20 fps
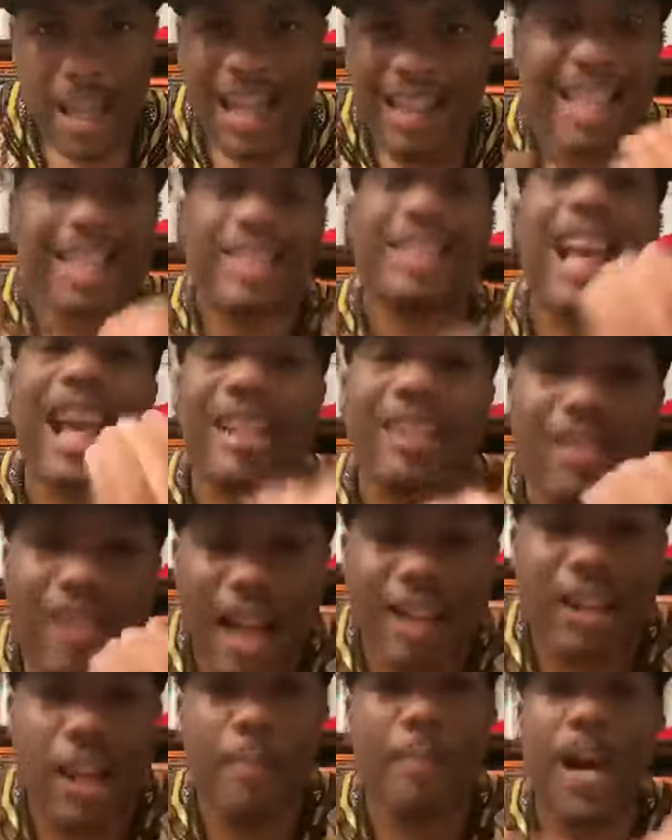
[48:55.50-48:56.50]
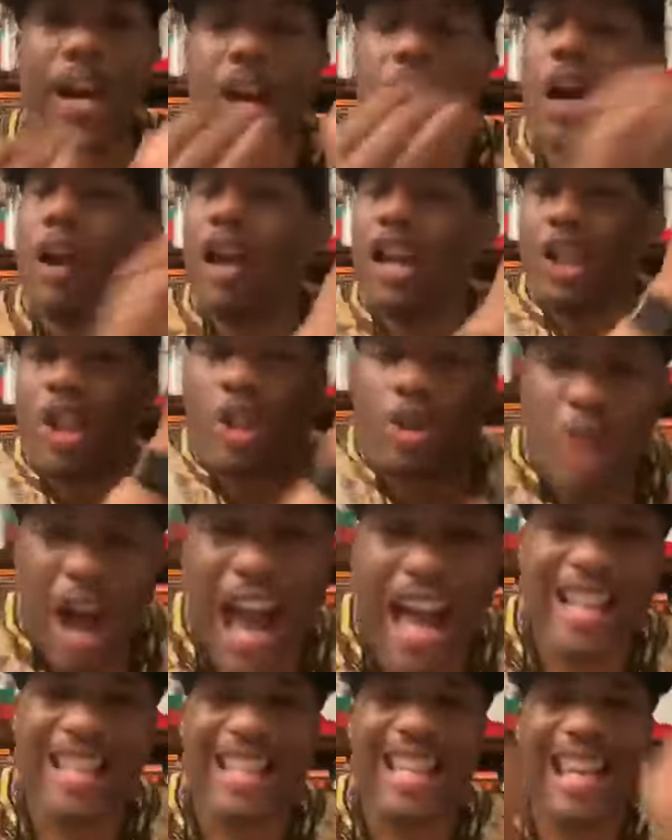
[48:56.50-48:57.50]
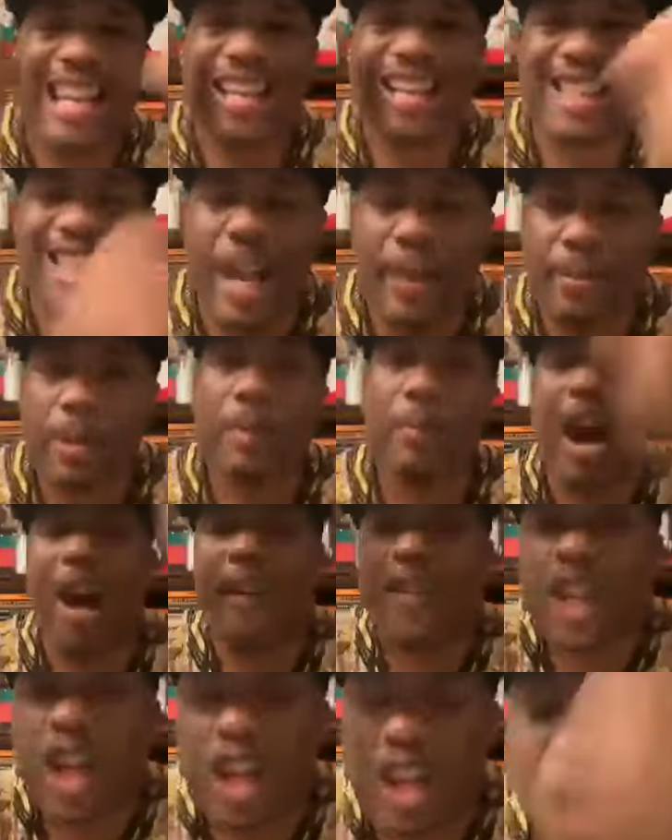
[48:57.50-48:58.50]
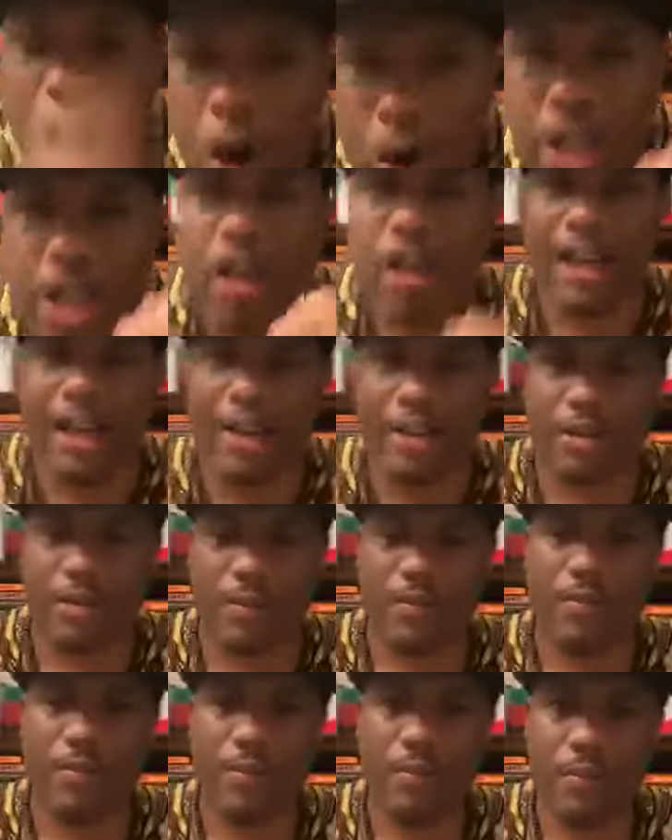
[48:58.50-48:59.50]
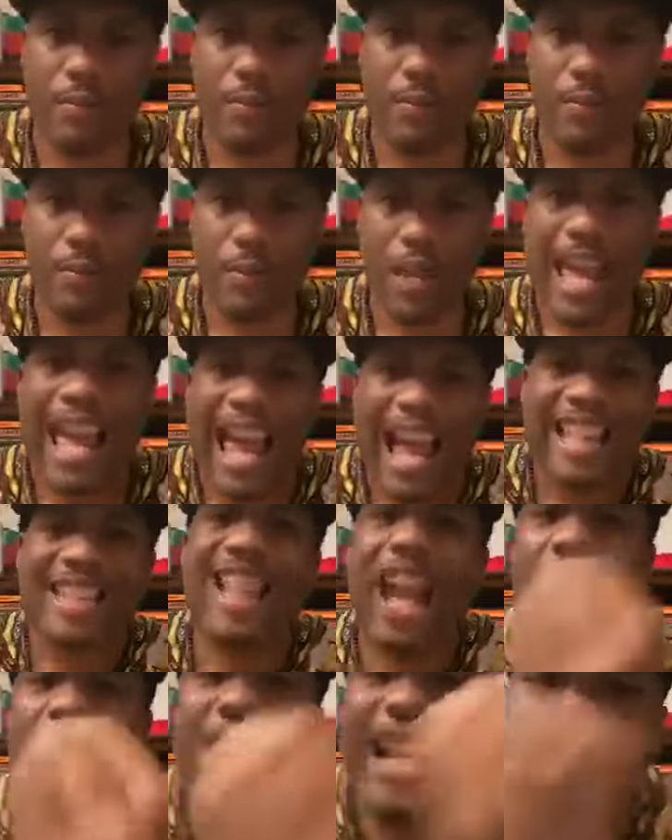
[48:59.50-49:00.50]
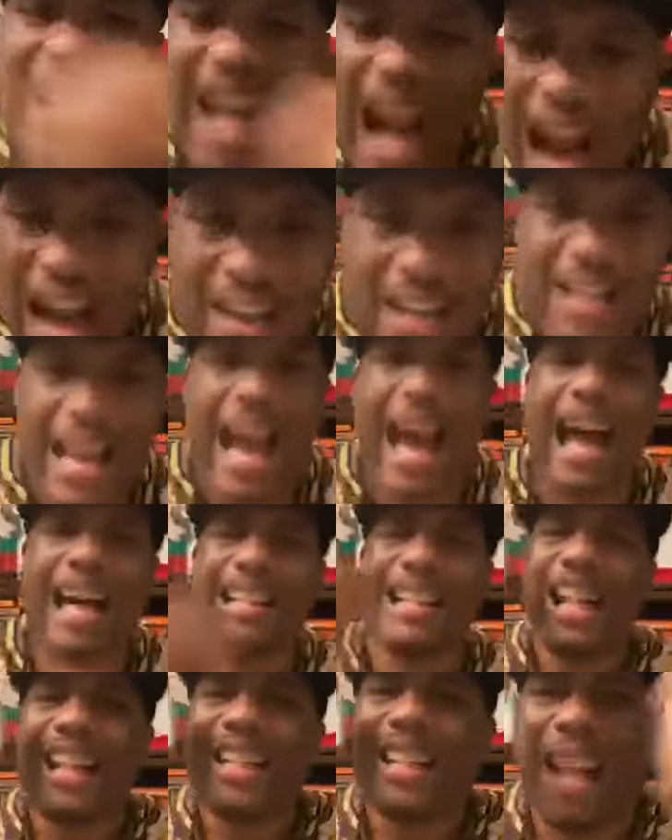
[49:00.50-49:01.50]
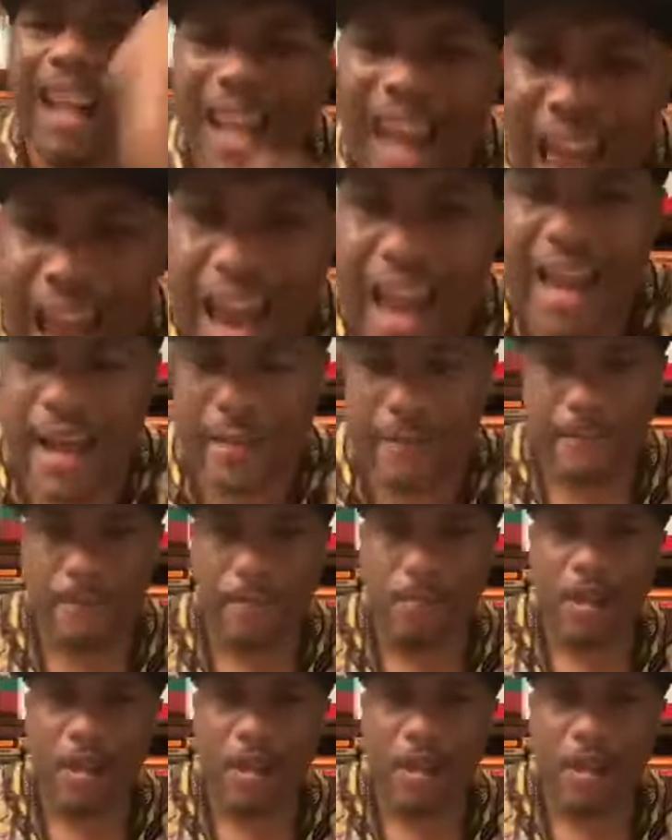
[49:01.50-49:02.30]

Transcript: Because that's nothing but a strategy and symptom of colonialism as they recolonize the land.